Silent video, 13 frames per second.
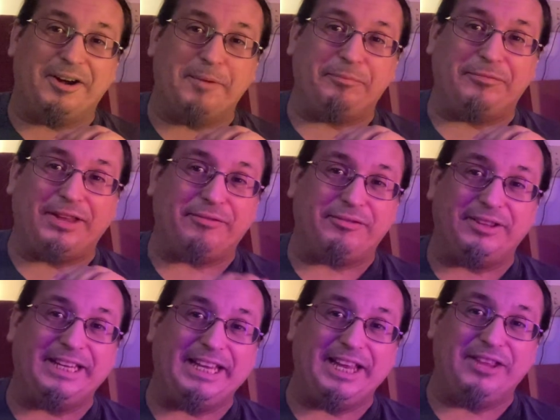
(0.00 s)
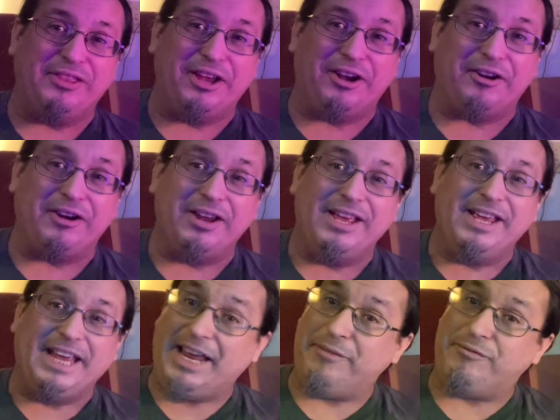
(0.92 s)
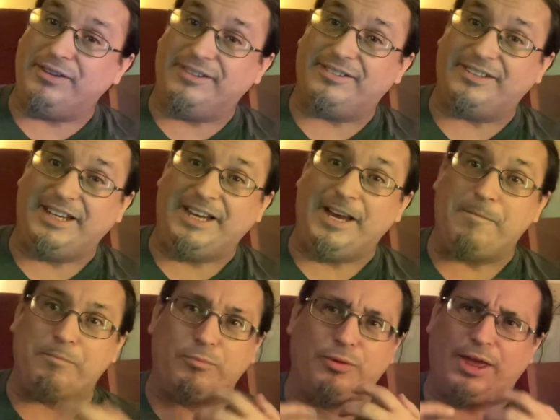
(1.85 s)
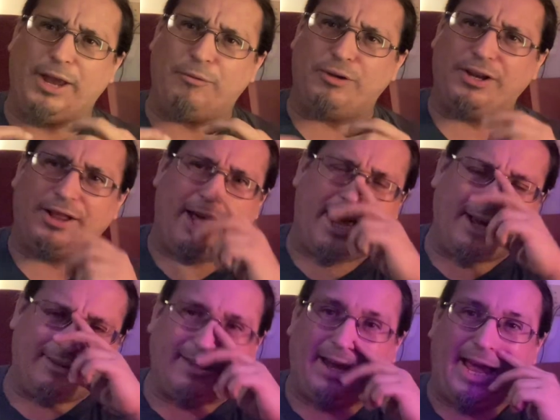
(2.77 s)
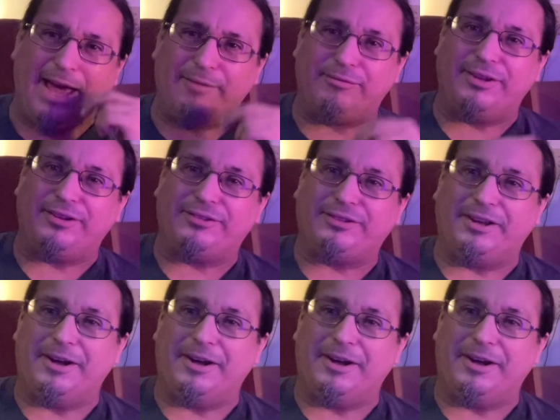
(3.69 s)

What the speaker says: definitely in their infancy. They realize they have this